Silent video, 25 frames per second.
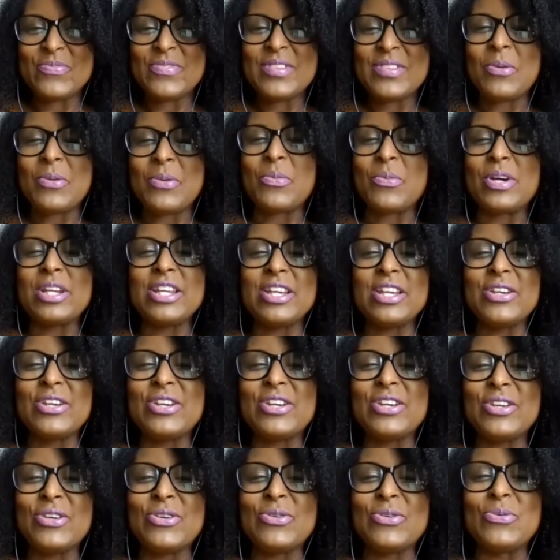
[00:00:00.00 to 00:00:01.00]
What
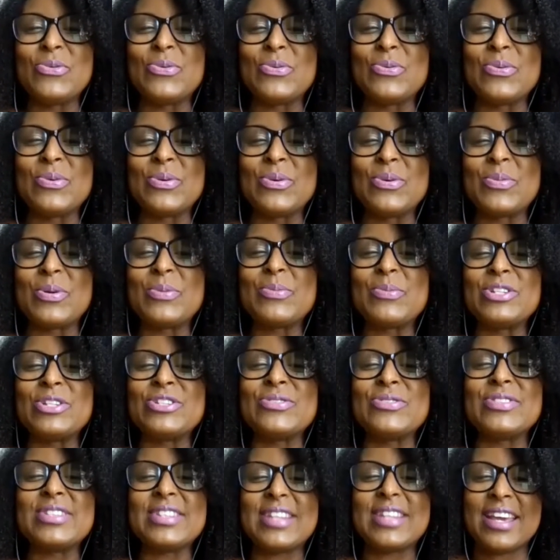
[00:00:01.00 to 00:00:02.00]
would
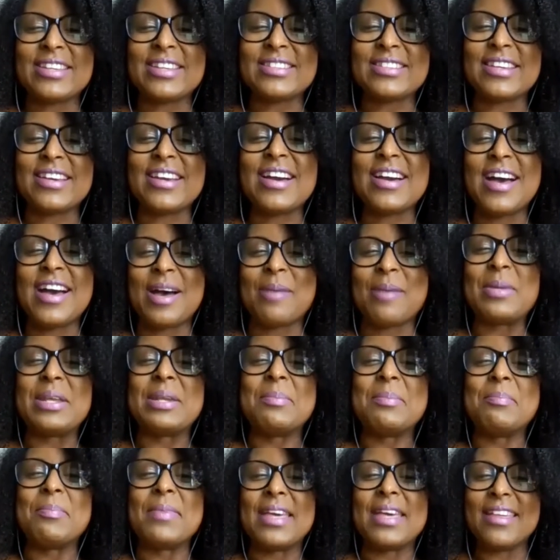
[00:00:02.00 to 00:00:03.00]
you say is a
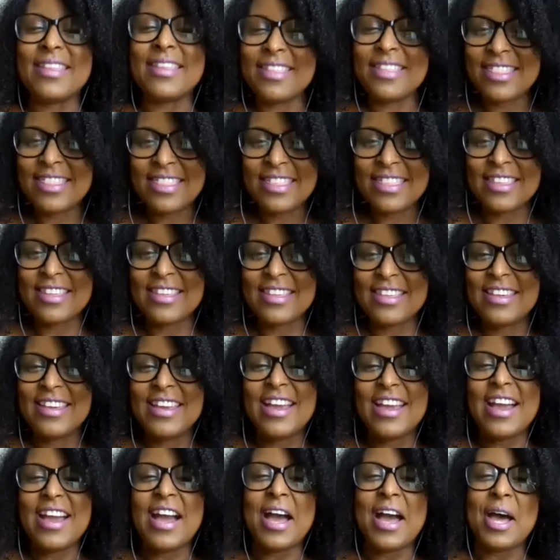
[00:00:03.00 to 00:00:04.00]
common myth
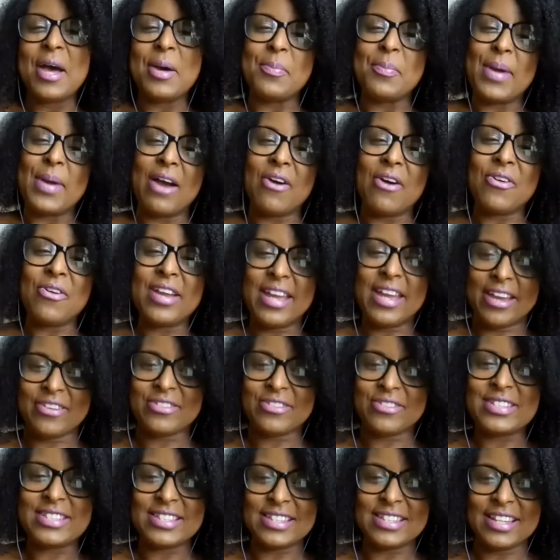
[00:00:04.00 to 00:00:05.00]
about
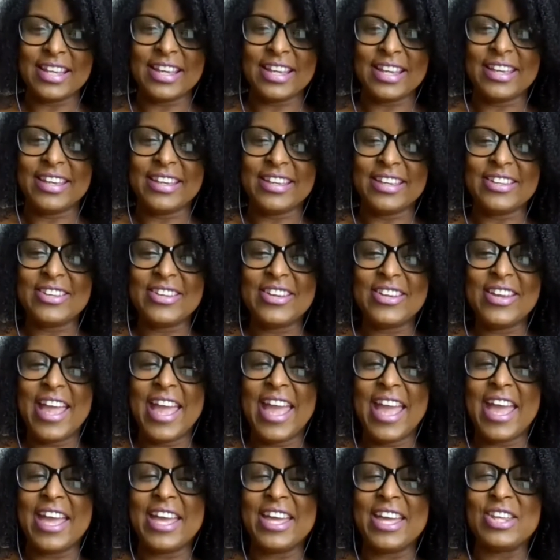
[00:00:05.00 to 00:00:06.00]
counseling,
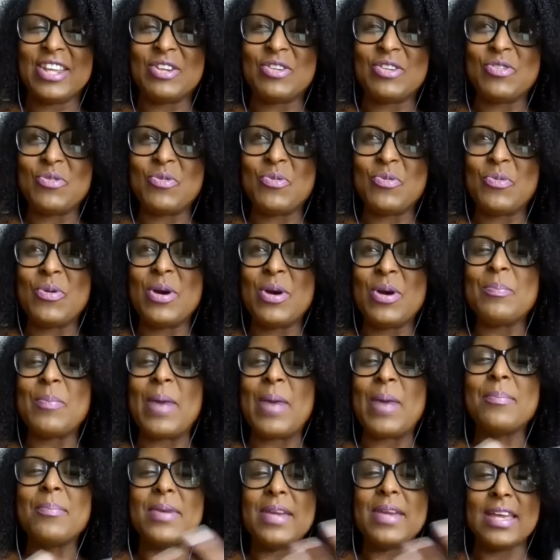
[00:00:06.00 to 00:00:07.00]
and what
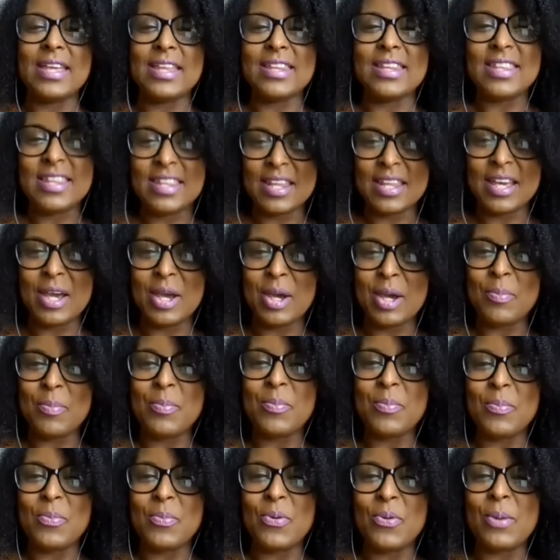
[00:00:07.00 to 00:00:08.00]
might be the
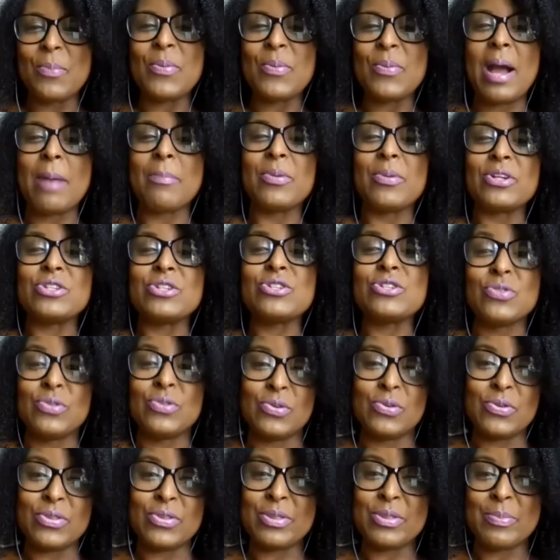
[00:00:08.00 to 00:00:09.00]
more proper
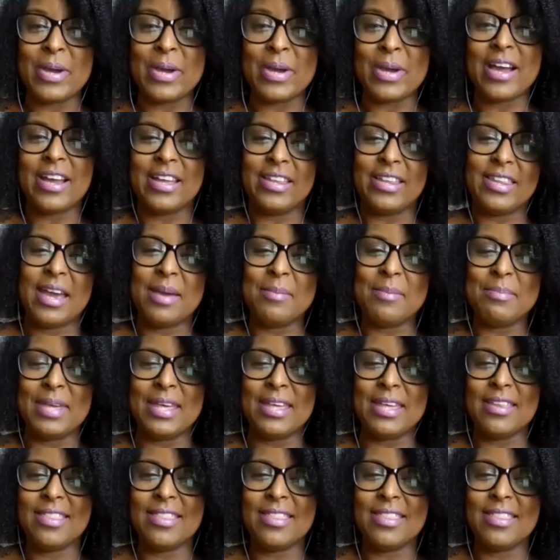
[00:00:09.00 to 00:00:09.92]
truth behind that myth?